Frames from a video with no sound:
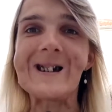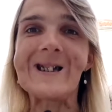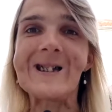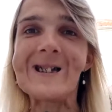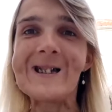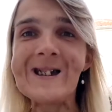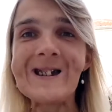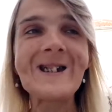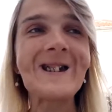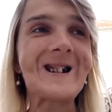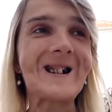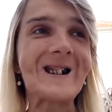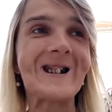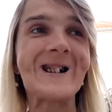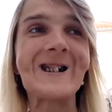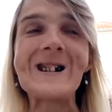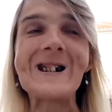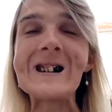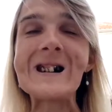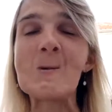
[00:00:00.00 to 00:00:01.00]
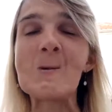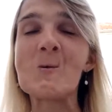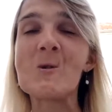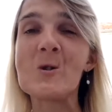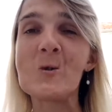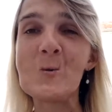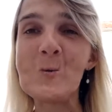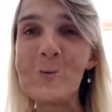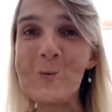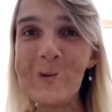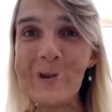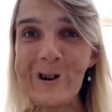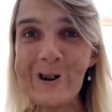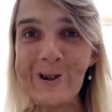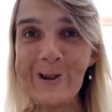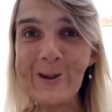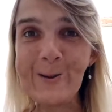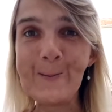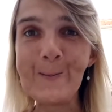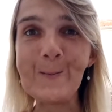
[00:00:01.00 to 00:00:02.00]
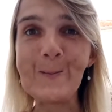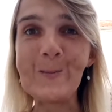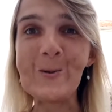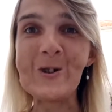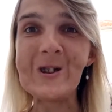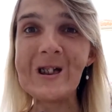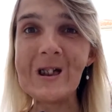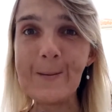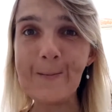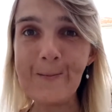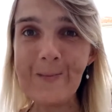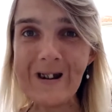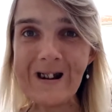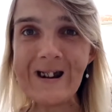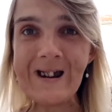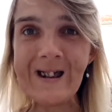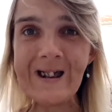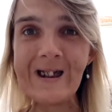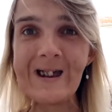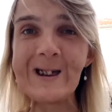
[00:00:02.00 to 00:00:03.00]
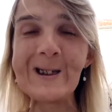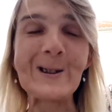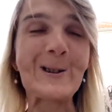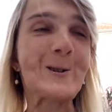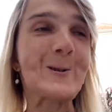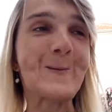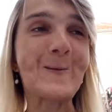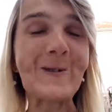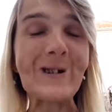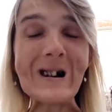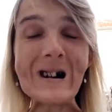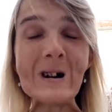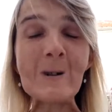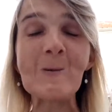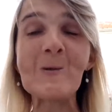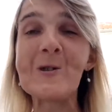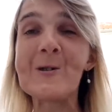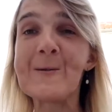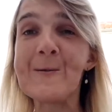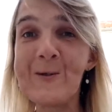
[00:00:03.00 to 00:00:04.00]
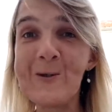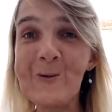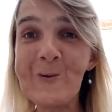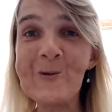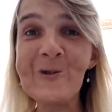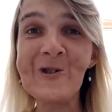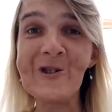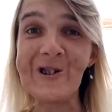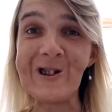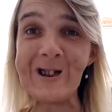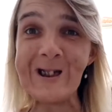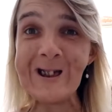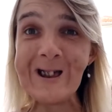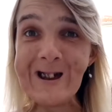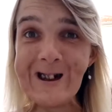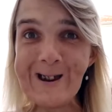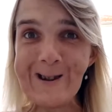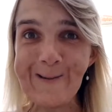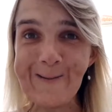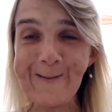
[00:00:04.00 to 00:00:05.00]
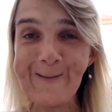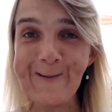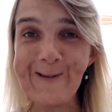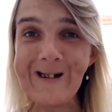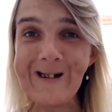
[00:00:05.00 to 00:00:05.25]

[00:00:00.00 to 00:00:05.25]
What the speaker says: they are our quantum possibilities of our future self.